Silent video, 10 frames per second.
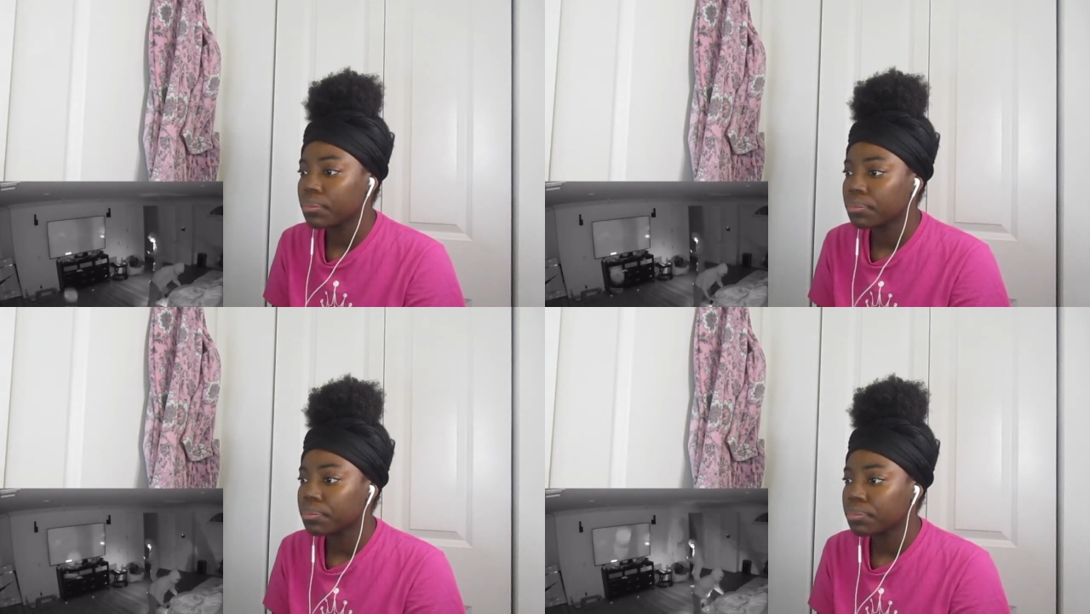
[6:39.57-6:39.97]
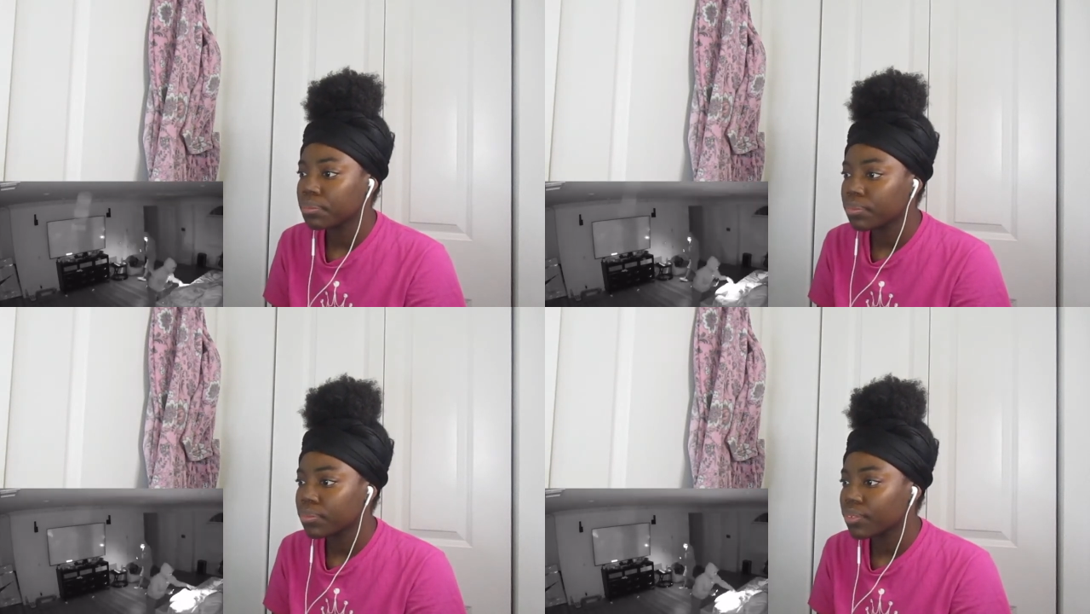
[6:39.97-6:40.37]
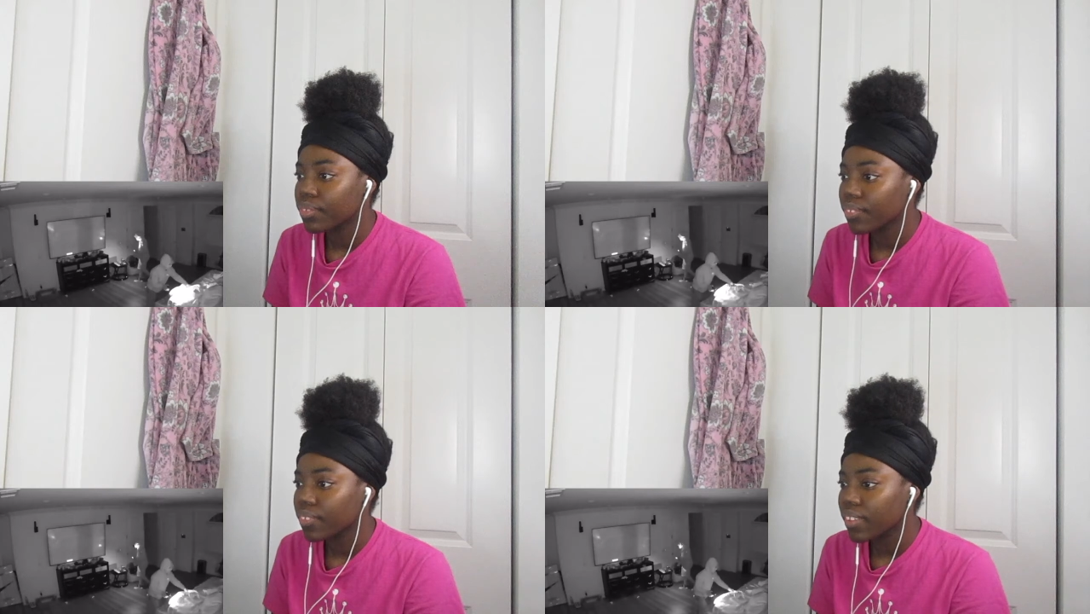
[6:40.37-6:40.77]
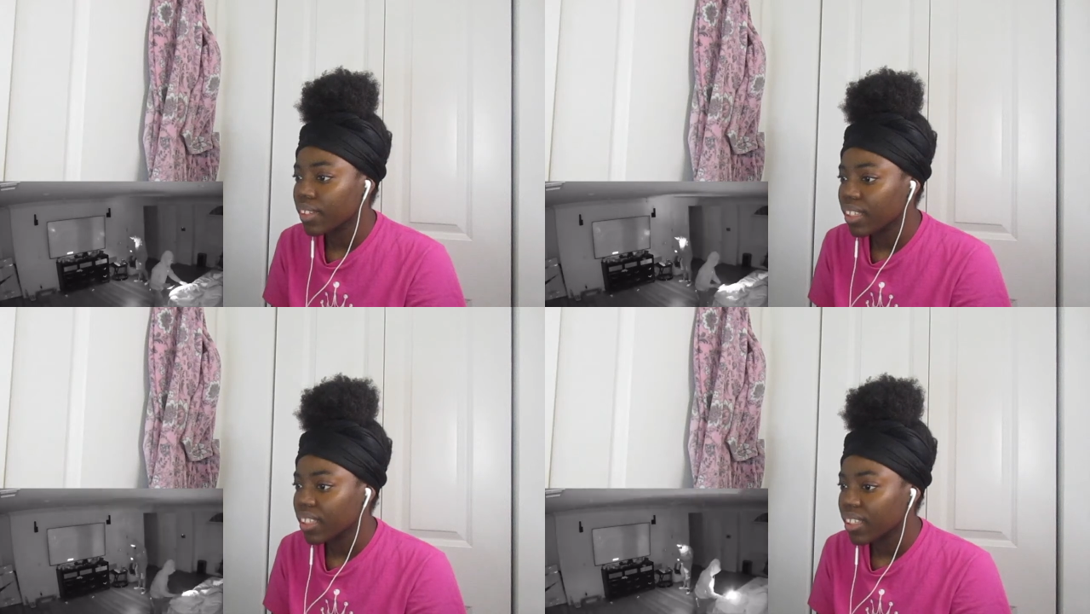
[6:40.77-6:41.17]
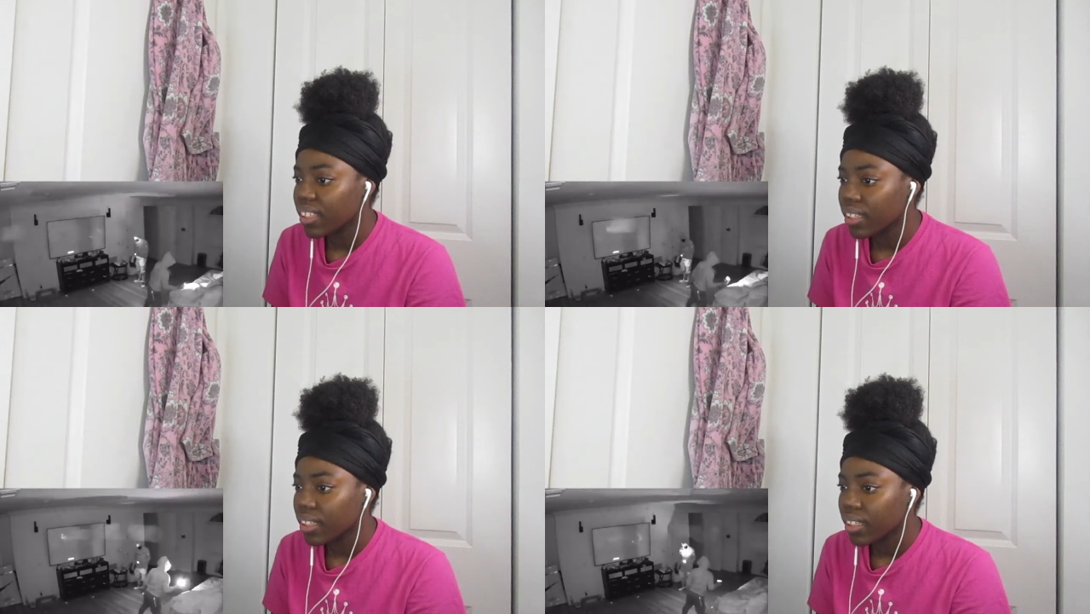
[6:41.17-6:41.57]

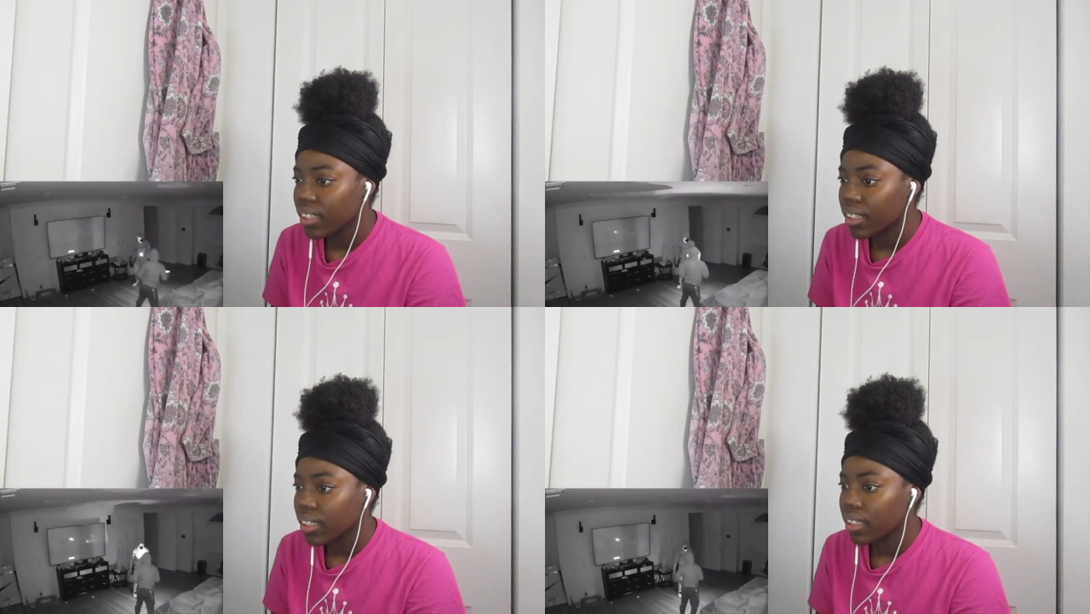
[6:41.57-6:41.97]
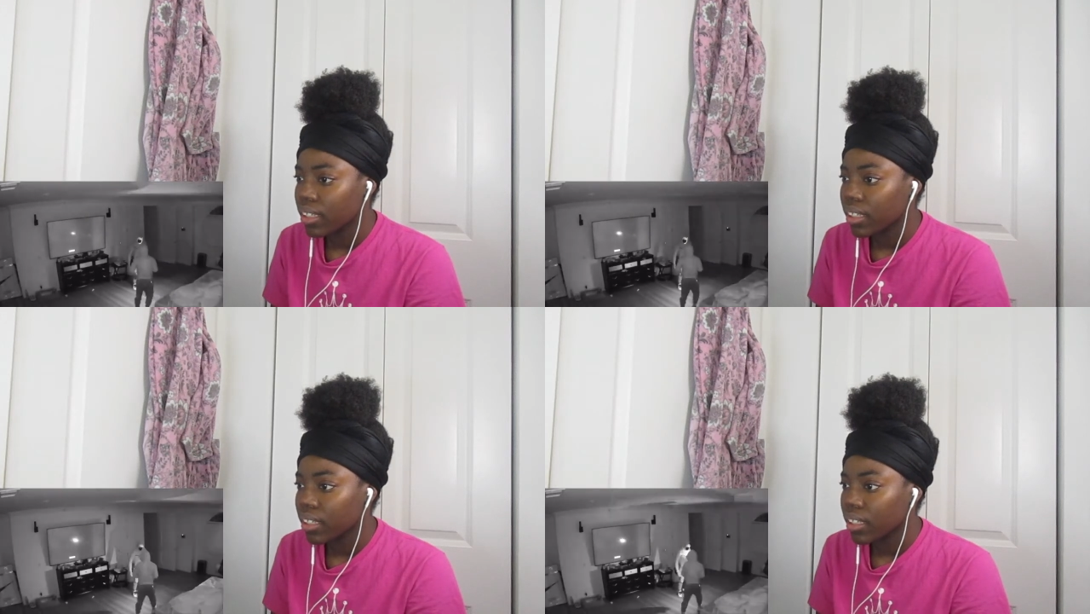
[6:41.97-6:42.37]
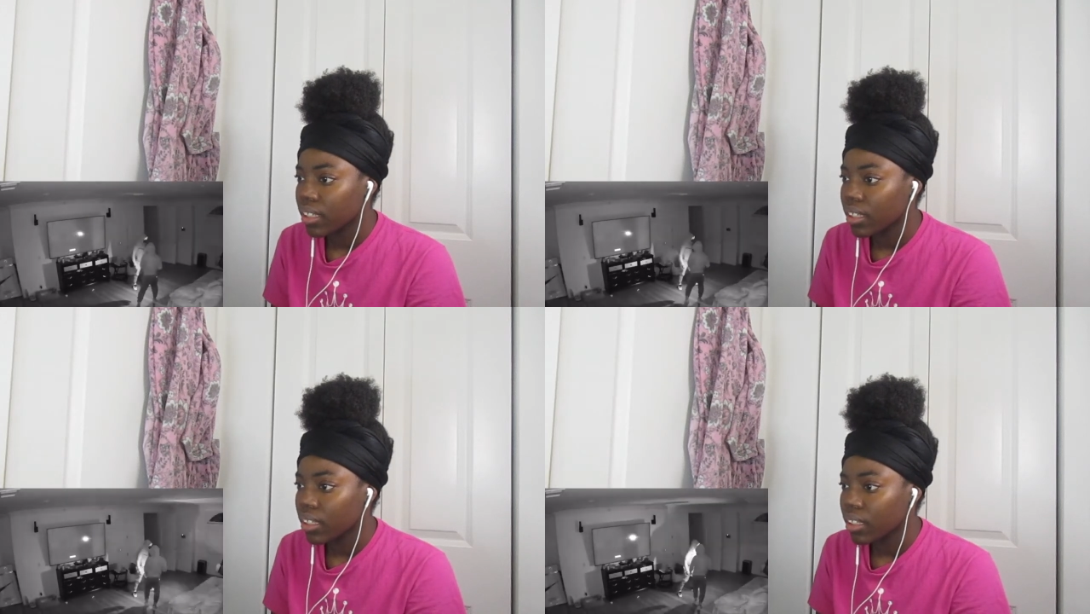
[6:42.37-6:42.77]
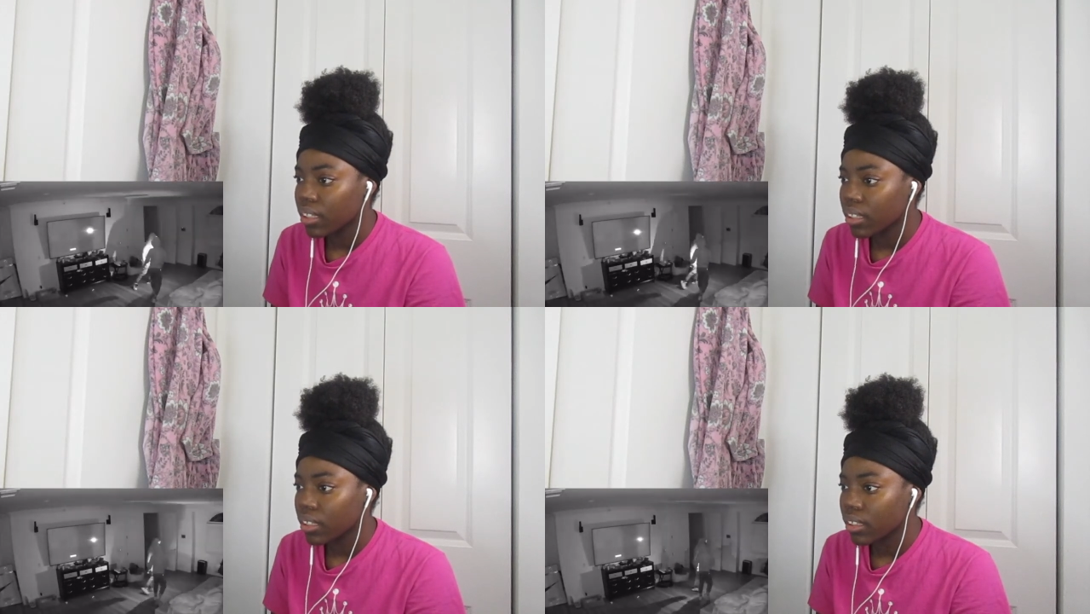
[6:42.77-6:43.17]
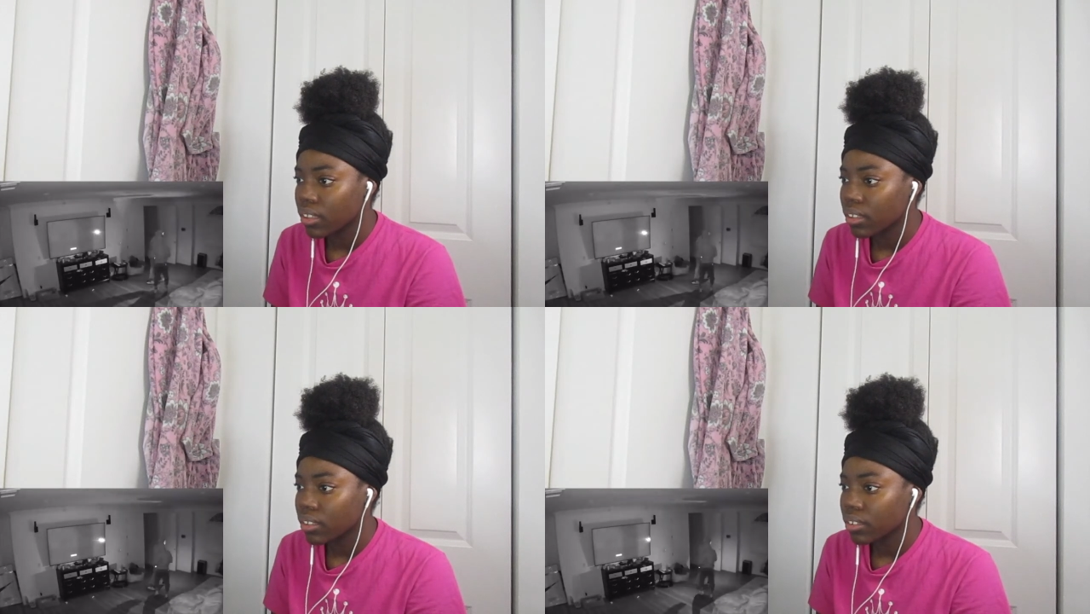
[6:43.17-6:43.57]
No one is speaking in this clip.